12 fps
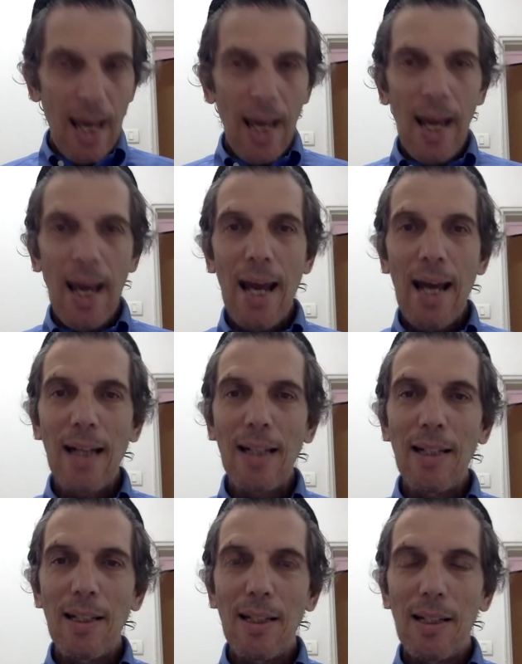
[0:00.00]

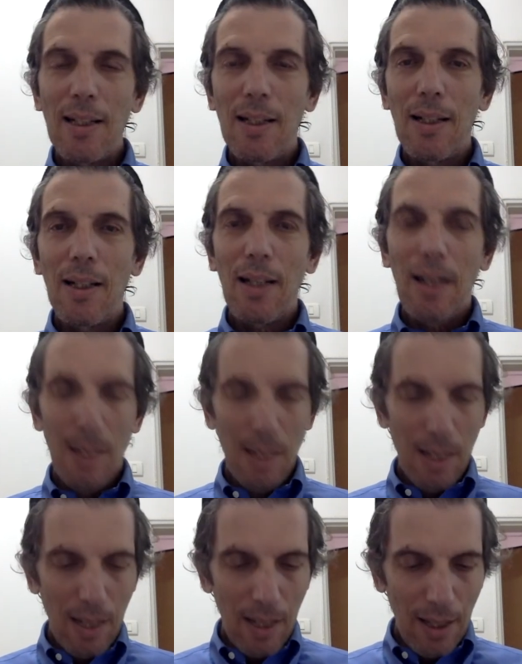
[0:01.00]
And
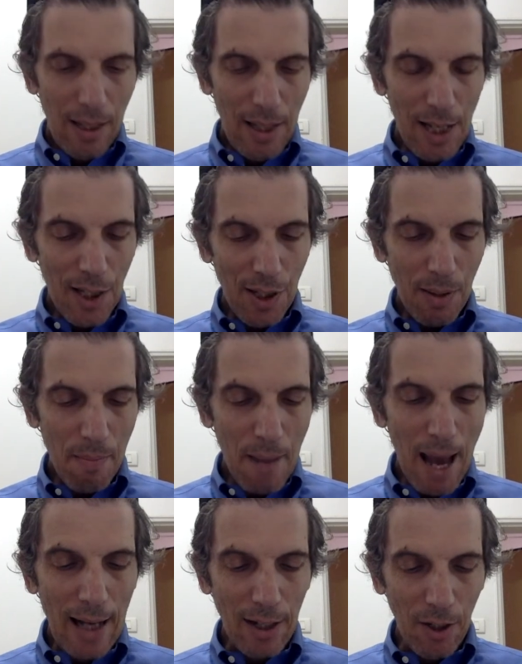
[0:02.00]
this
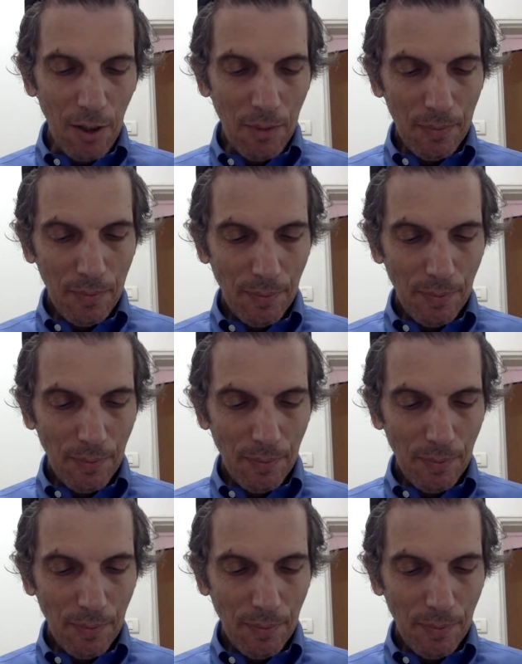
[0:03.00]
matter